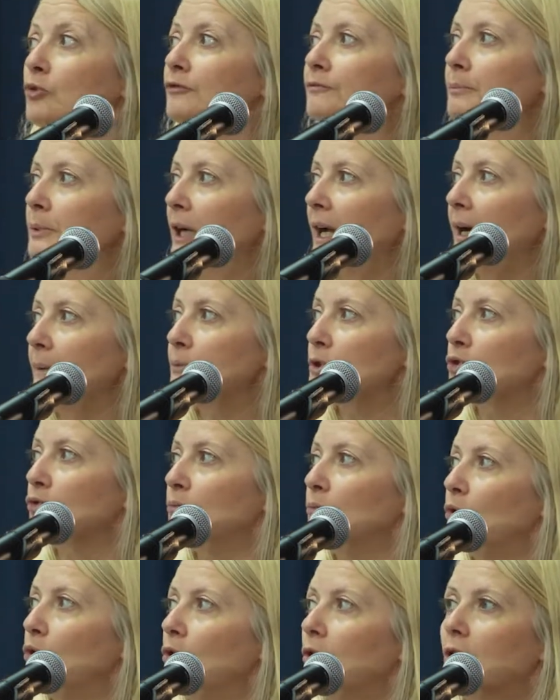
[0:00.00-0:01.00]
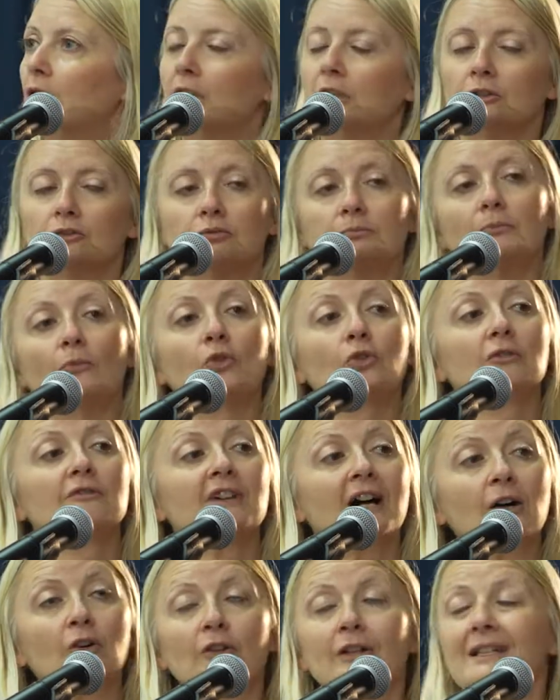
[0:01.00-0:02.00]
perhaps to more of
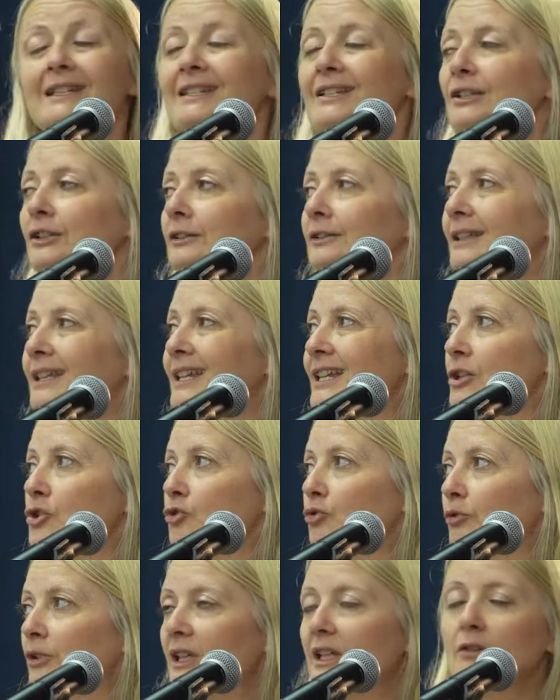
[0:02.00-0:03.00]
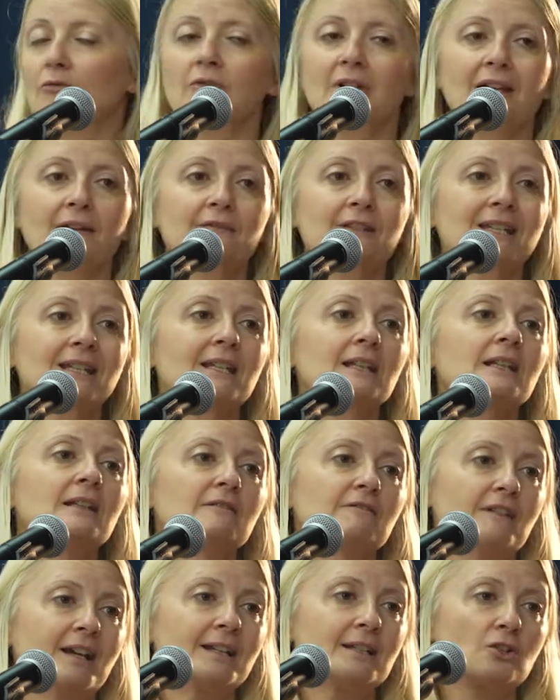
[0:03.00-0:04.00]
our recent history, we have seen
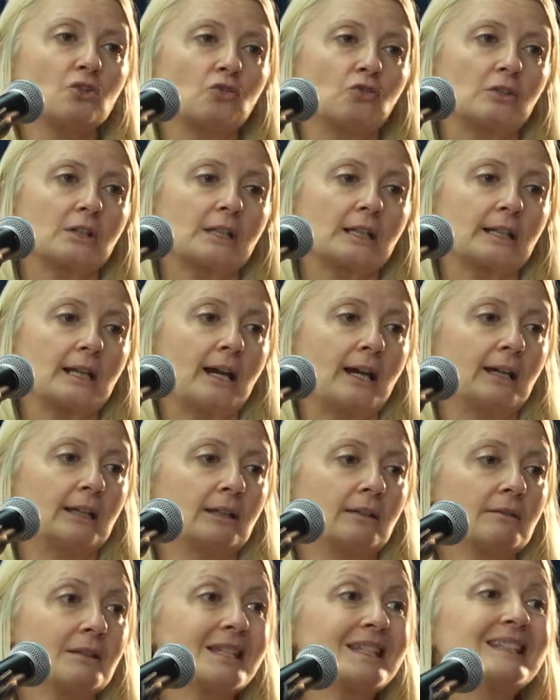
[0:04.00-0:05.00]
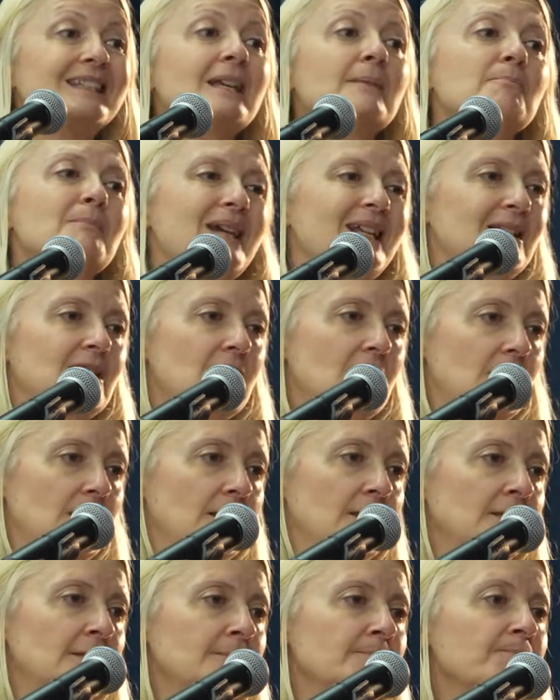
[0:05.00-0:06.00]
inventions like the steam
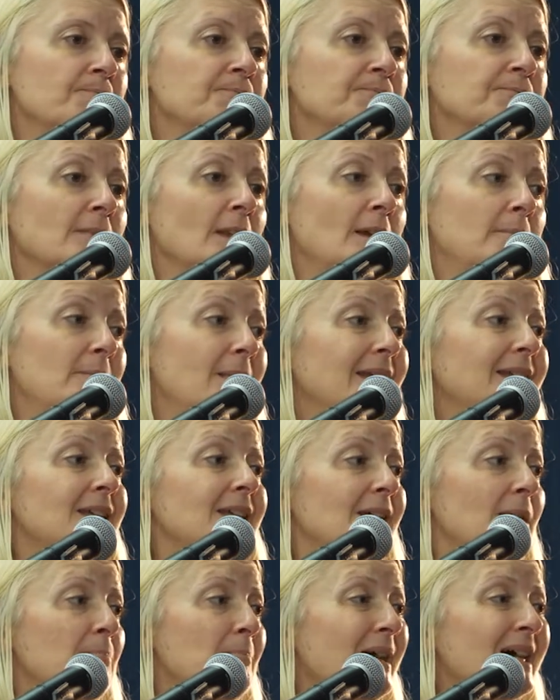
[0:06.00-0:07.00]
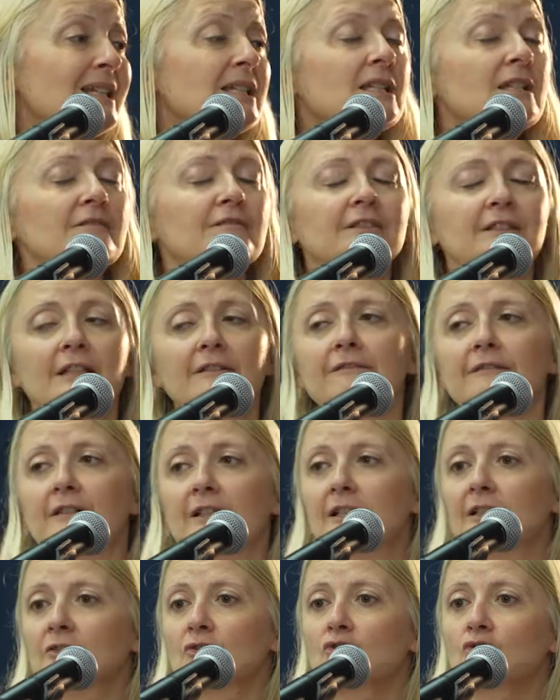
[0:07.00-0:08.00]
engine making a massive
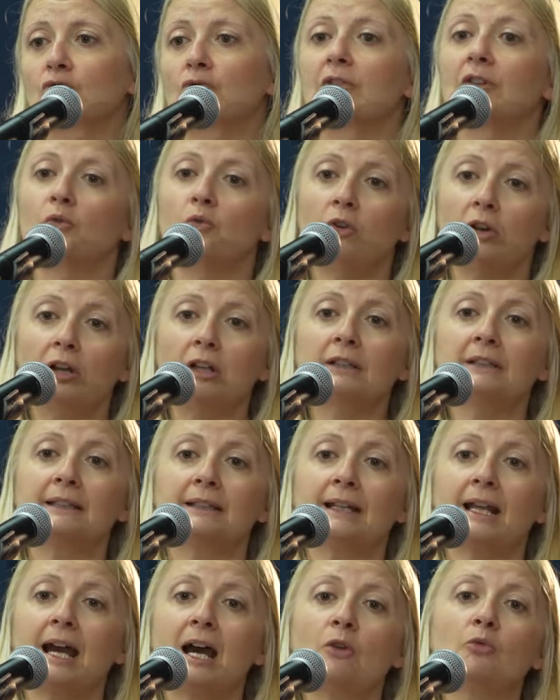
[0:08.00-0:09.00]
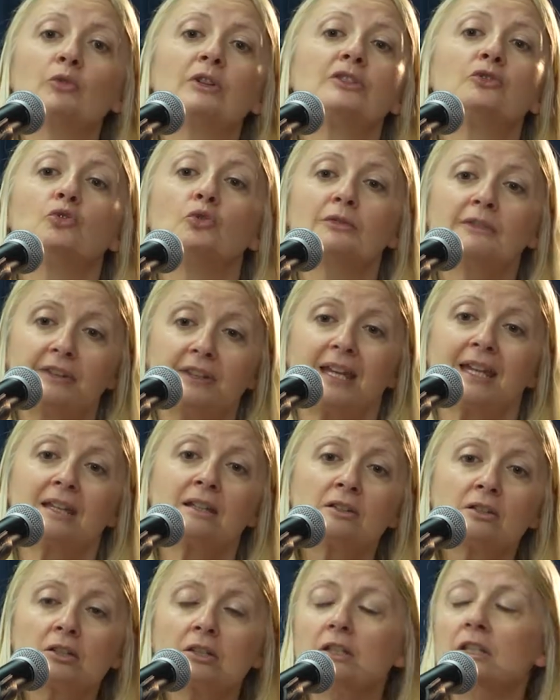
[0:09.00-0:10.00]
difference to the world and how we do
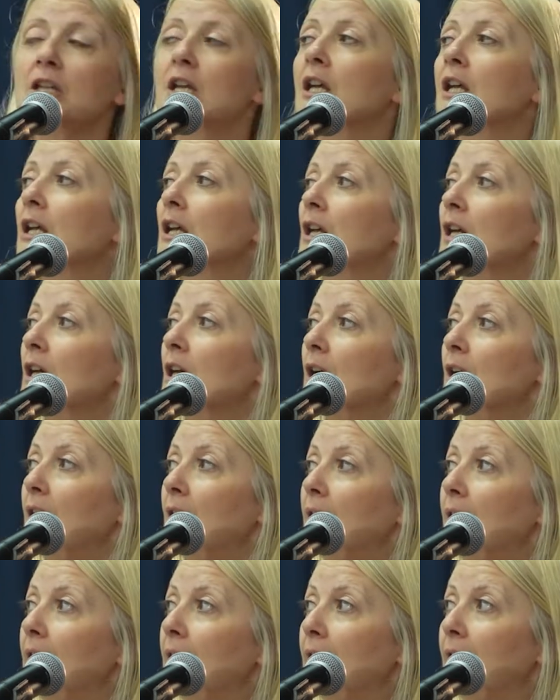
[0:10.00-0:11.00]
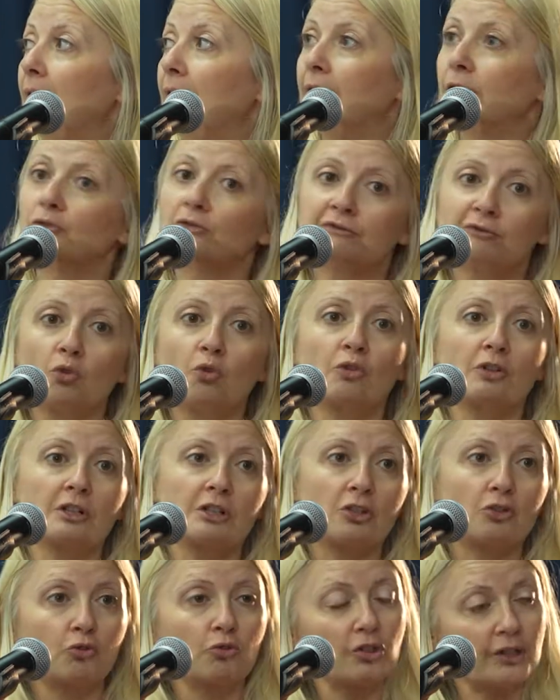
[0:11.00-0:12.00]
things. And of
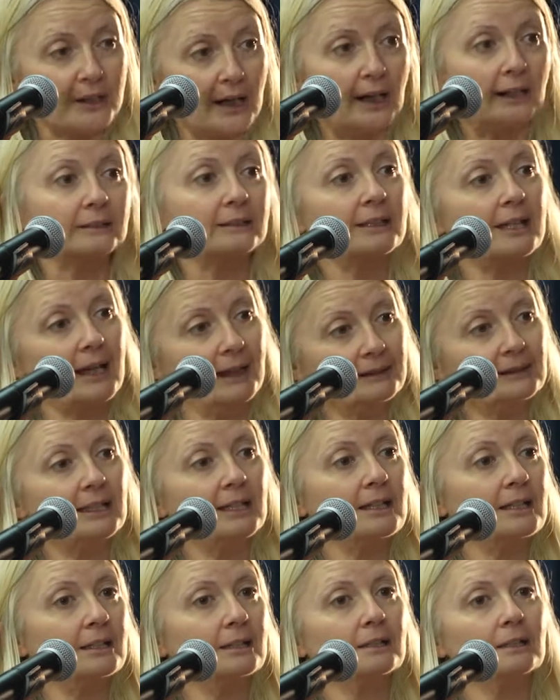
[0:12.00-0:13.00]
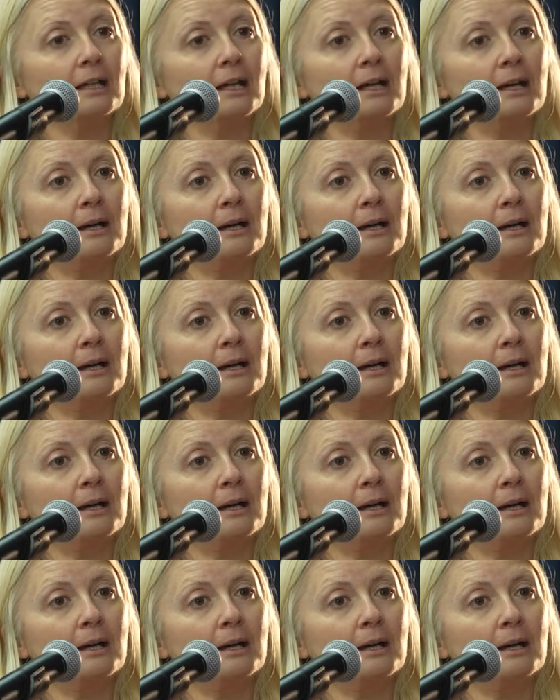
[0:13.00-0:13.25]
course, you start getting